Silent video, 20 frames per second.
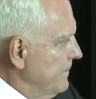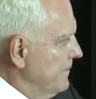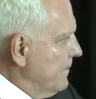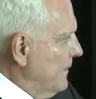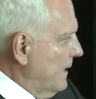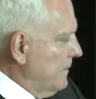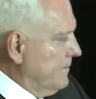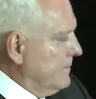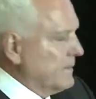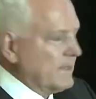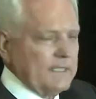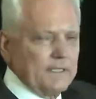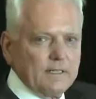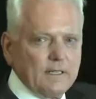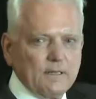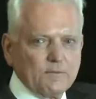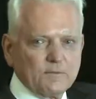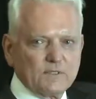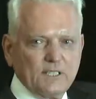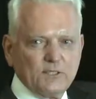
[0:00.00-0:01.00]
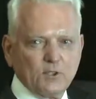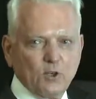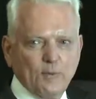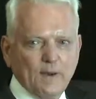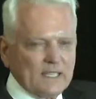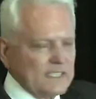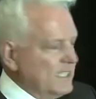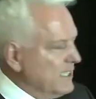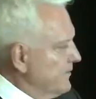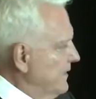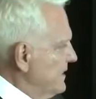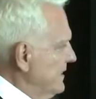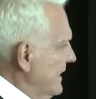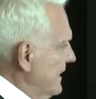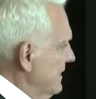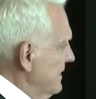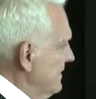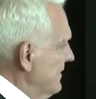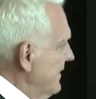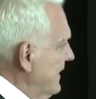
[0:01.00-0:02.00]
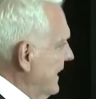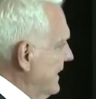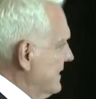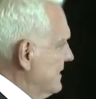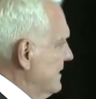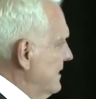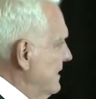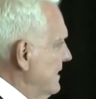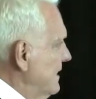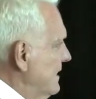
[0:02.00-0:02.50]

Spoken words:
Can you go back just for a second? Thanks.